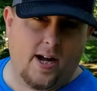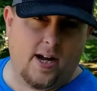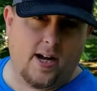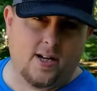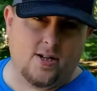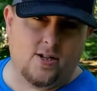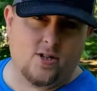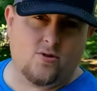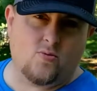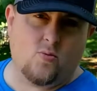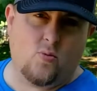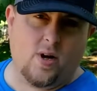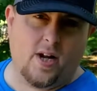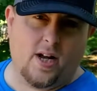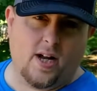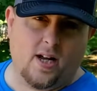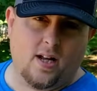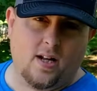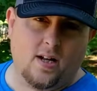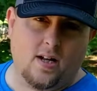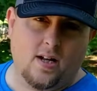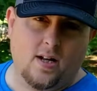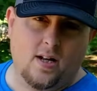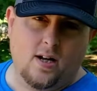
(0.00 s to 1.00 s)
and just wing it
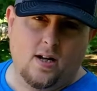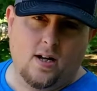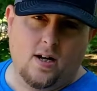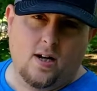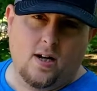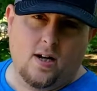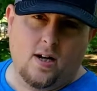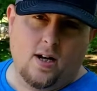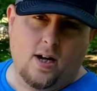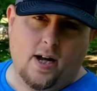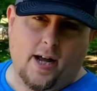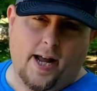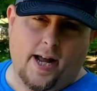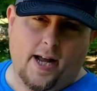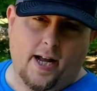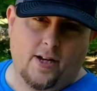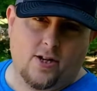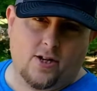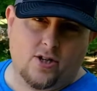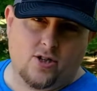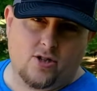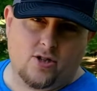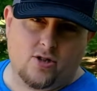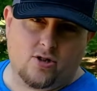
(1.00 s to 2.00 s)
and
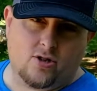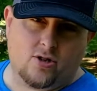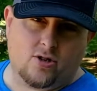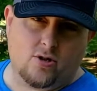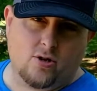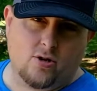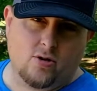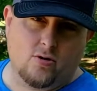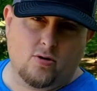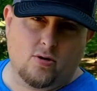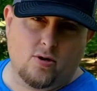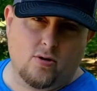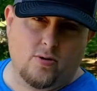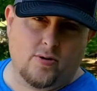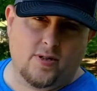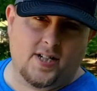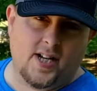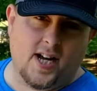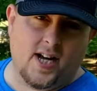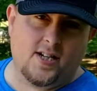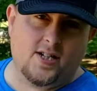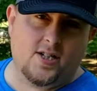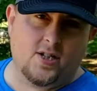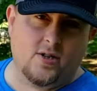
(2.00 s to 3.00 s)
just screw, glue, and
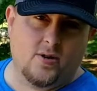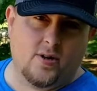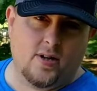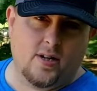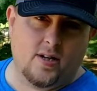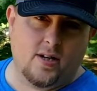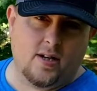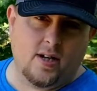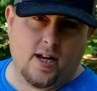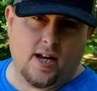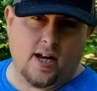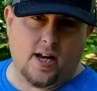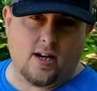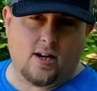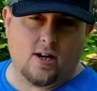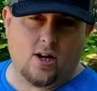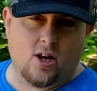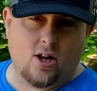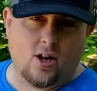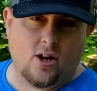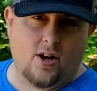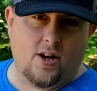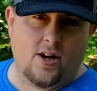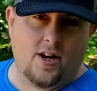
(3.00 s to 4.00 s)
tattoo it and
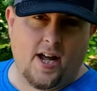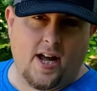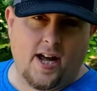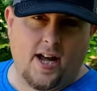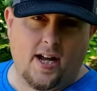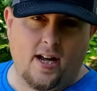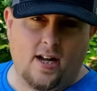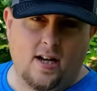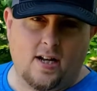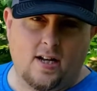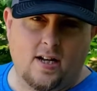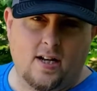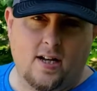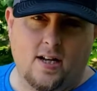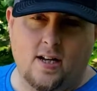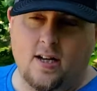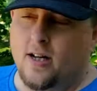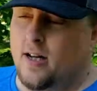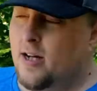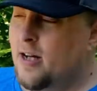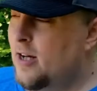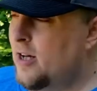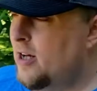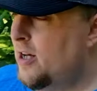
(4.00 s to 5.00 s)
call it a day.
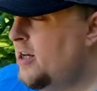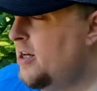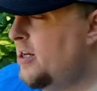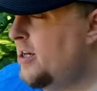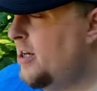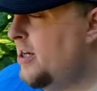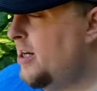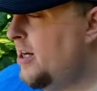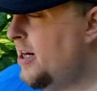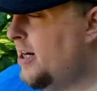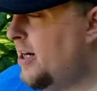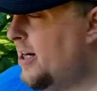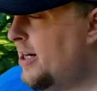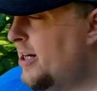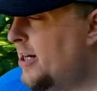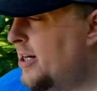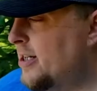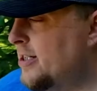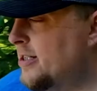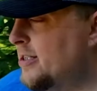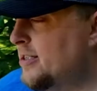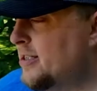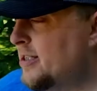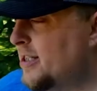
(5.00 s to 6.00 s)

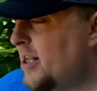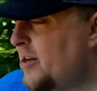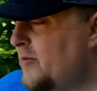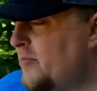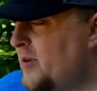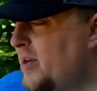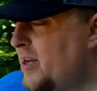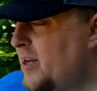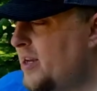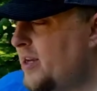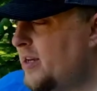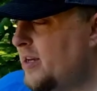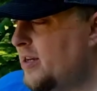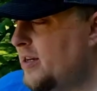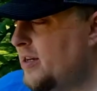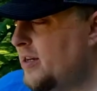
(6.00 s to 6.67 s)
It's gonna be,